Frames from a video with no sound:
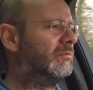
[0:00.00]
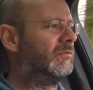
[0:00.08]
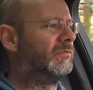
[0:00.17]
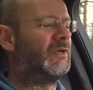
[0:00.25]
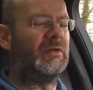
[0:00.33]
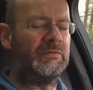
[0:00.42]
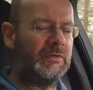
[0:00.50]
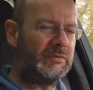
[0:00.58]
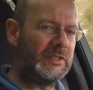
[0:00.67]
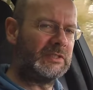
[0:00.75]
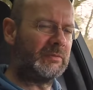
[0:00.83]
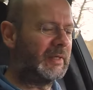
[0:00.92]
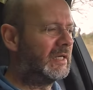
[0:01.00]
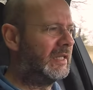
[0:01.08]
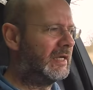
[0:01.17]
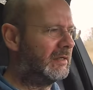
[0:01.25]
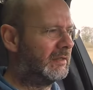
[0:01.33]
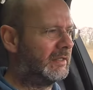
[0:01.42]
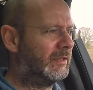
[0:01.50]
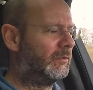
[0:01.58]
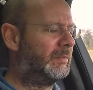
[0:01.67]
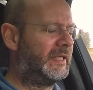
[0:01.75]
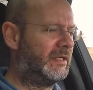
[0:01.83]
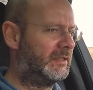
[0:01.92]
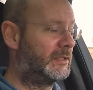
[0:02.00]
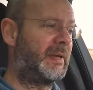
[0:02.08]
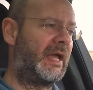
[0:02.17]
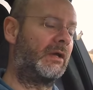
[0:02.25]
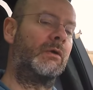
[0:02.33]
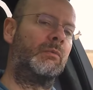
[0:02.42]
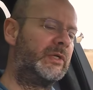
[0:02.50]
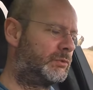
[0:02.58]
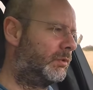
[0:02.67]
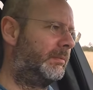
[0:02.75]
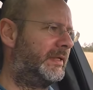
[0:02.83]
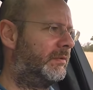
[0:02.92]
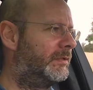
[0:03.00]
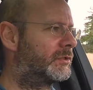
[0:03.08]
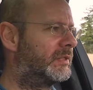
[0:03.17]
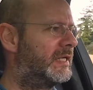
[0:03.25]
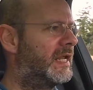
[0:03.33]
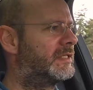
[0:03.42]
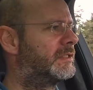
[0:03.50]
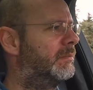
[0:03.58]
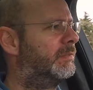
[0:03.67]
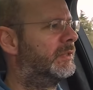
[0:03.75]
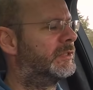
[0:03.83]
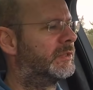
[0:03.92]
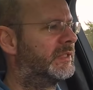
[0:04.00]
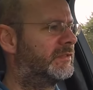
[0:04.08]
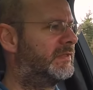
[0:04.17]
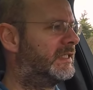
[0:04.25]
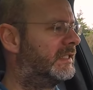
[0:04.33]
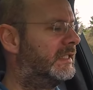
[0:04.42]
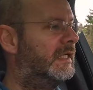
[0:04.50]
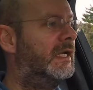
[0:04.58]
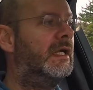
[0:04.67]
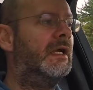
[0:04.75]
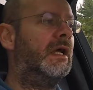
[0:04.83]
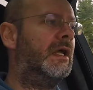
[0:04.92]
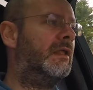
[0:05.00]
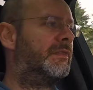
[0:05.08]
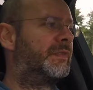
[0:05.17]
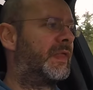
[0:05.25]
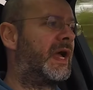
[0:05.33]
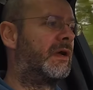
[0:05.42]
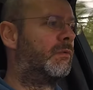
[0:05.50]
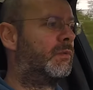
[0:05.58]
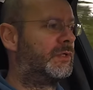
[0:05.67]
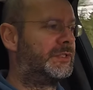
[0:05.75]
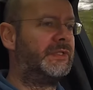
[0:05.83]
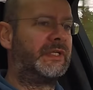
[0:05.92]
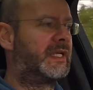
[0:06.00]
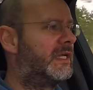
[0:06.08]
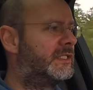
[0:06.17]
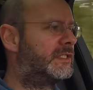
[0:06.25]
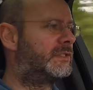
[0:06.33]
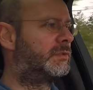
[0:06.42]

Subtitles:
550, something like that. It'll be in the spec, which will be on the screen at some point during this vid. That wasn't the case